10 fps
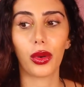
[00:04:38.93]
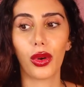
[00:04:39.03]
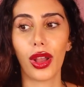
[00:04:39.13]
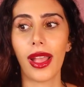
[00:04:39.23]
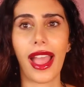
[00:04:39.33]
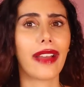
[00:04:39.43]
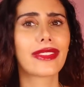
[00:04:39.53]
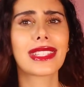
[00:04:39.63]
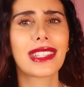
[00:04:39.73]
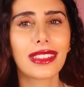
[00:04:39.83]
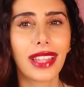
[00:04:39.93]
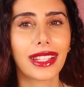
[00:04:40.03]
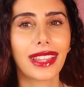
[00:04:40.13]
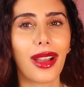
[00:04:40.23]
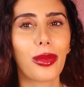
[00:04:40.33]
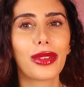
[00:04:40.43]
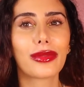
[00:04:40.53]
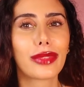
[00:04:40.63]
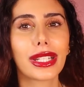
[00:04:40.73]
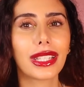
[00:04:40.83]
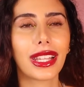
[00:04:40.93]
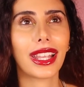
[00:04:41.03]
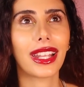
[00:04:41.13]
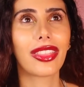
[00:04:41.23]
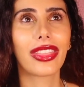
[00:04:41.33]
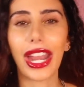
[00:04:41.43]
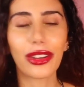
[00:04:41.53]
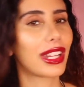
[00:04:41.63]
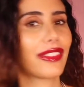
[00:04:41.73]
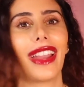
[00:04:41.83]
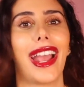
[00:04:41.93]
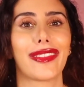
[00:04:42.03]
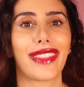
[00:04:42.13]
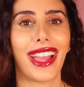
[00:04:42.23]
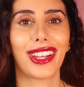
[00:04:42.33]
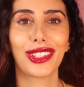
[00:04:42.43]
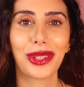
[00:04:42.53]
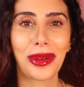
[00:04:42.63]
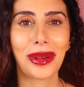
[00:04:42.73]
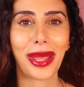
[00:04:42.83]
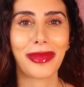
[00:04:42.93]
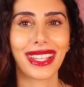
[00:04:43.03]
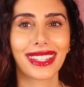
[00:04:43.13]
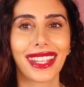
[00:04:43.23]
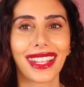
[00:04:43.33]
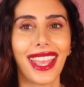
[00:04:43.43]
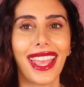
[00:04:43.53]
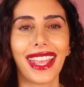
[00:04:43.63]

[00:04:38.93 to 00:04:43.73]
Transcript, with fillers: or have skin like that, when really they don't even have that. You know what I mean? Like,